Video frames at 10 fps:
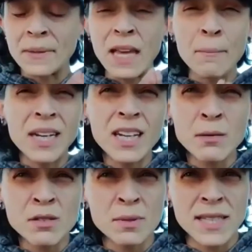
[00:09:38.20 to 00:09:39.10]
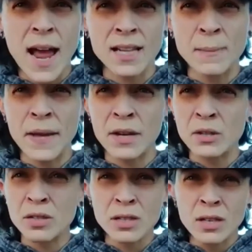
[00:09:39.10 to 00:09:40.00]
But that money comes from the
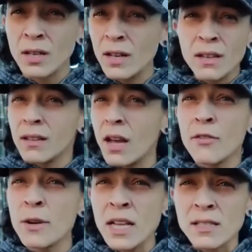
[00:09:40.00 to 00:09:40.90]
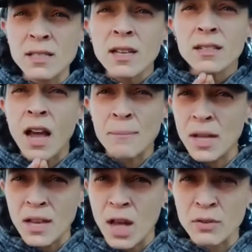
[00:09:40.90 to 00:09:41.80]
taxpayers. The government's not
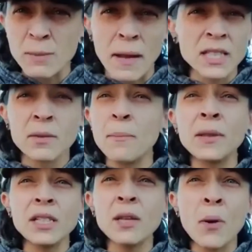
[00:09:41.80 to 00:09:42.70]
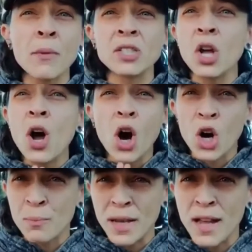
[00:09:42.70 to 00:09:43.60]
being held responsible. The police departments
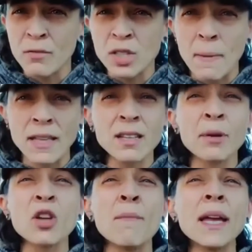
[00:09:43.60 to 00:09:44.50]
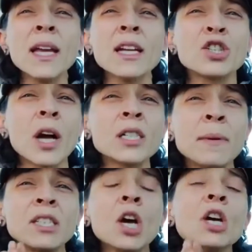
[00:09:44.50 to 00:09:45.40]
aren't being held responsible. They're making a
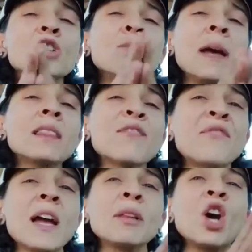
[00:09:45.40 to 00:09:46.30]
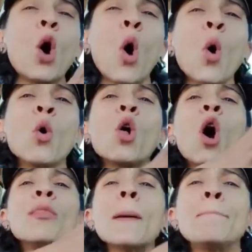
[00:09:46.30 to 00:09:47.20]
judgment to make the family whole
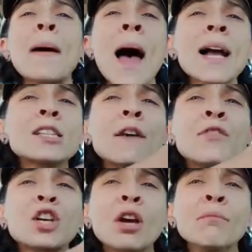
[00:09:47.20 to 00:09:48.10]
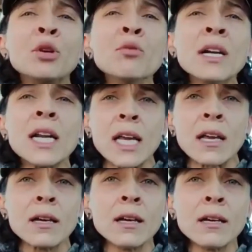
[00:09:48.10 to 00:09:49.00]
on the backs of the
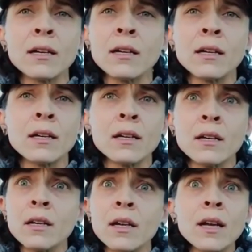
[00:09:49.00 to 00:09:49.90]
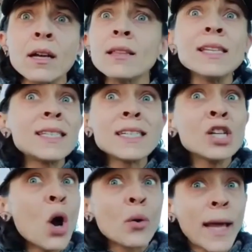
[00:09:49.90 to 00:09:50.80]
community. This
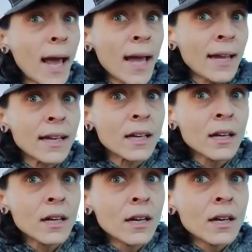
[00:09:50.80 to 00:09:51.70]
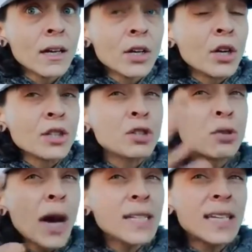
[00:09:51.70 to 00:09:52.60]
isn't okay.
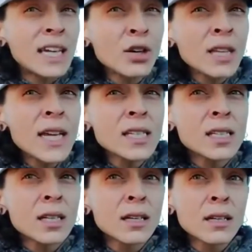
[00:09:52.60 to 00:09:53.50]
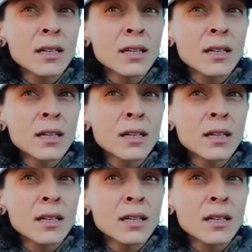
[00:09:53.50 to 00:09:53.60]
Did you guys hear this?